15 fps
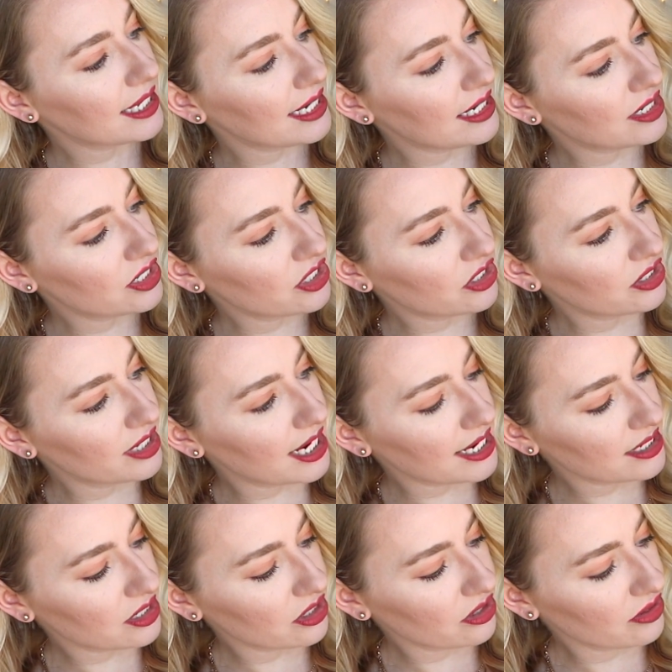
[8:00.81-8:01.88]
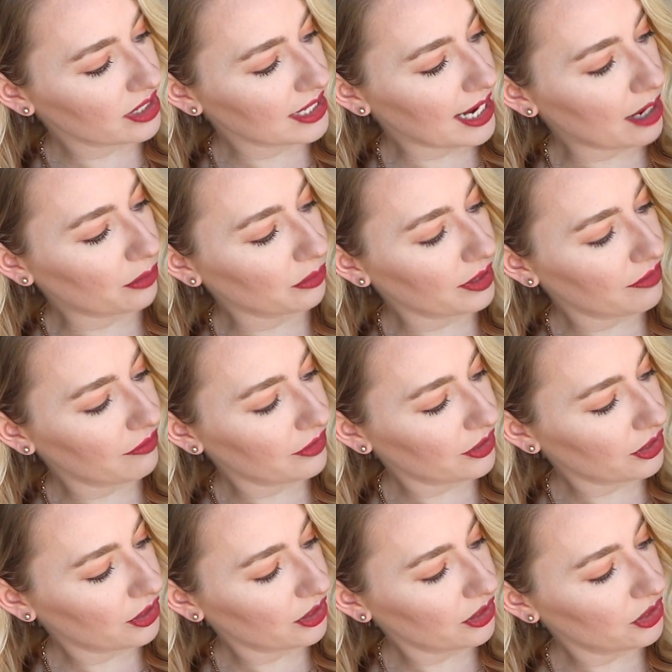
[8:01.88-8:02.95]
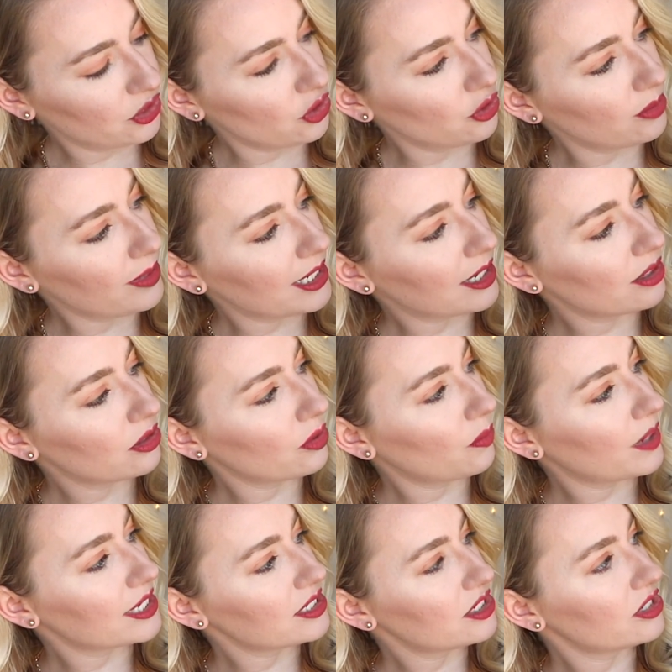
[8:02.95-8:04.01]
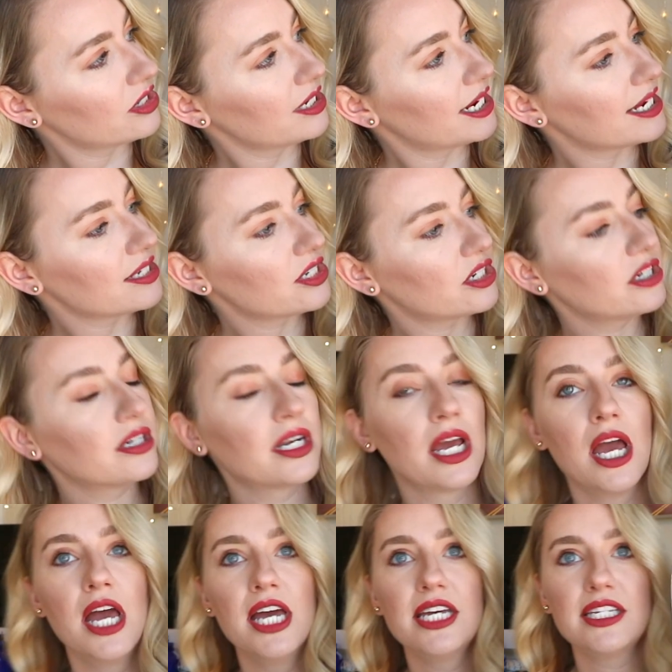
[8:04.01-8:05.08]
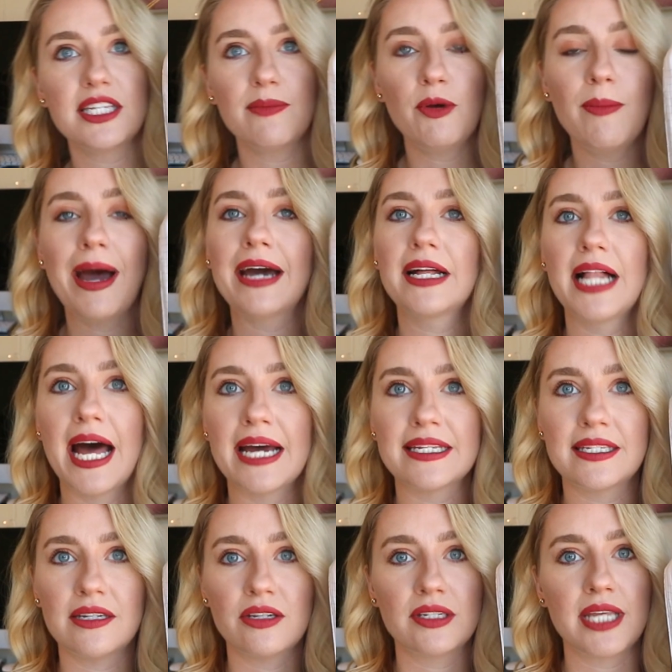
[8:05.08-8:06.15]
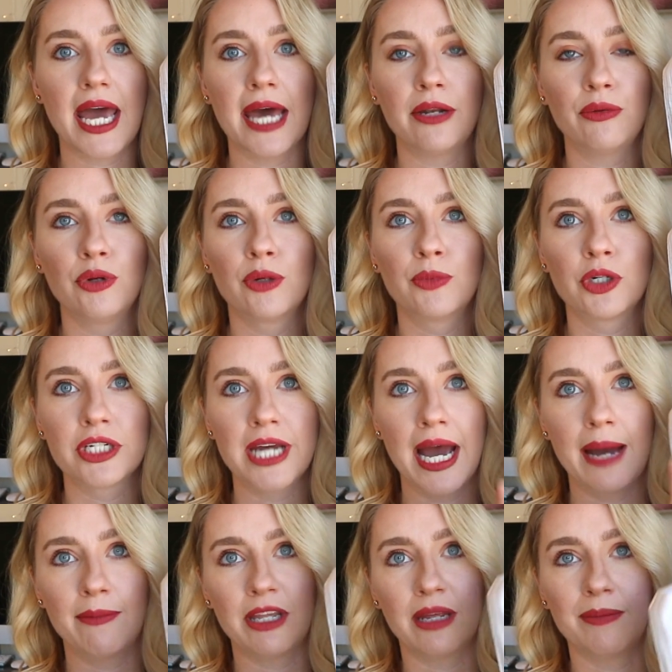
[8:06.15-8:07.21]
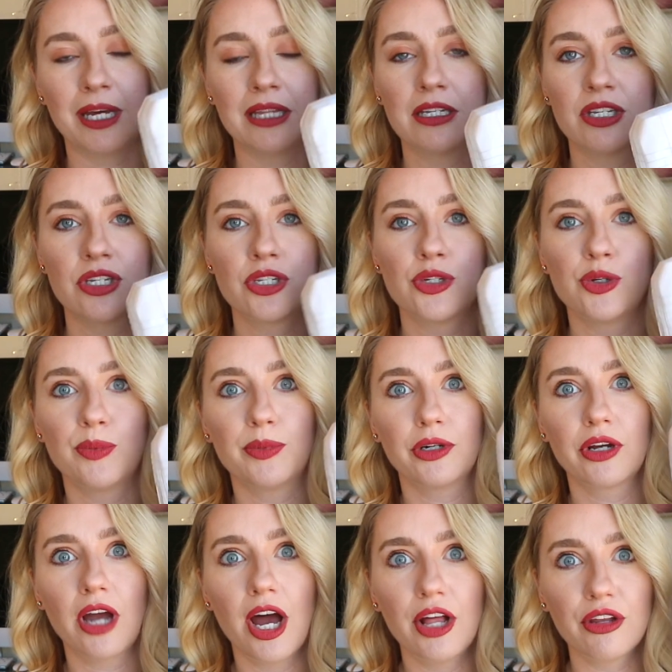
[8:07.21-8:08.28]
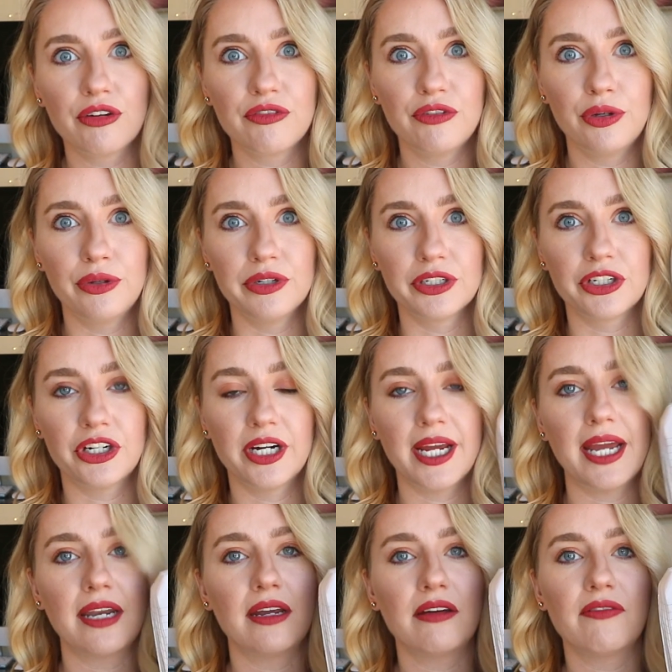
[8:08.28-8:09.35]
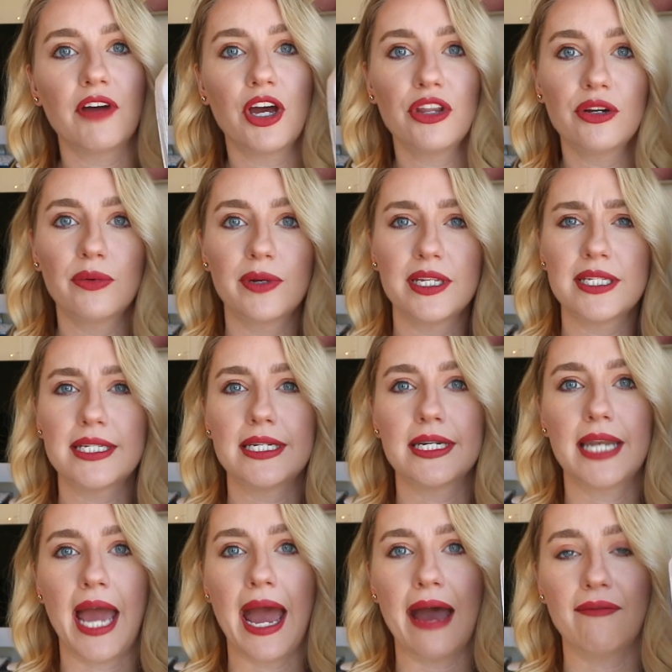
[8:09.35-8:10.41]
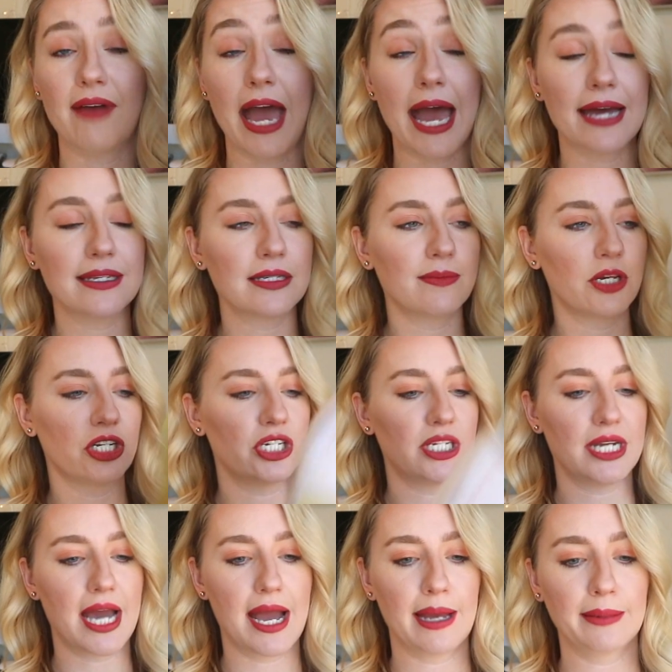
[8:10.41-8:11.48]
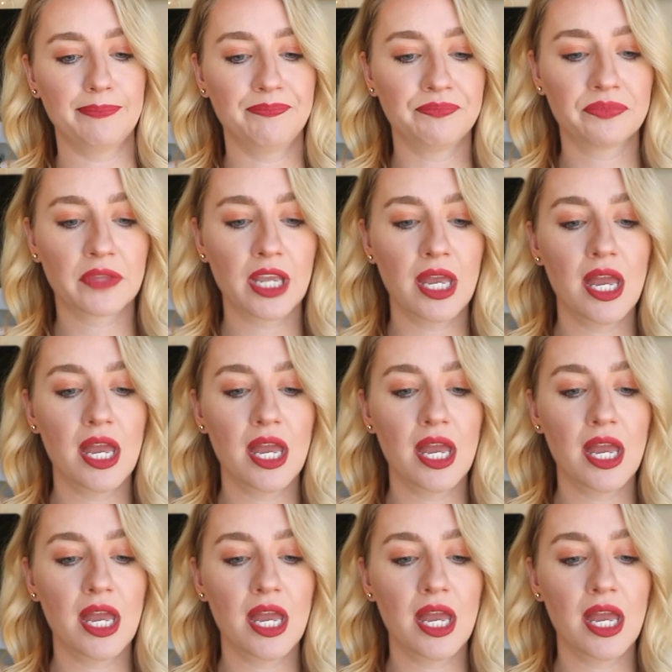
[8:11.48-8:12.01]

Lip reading: the Eastern Desert, the Nile River, Nubia, the Western Desert. Some of my classes had a little more time and they made this super colorful and creative. Other ones didn't have as much time.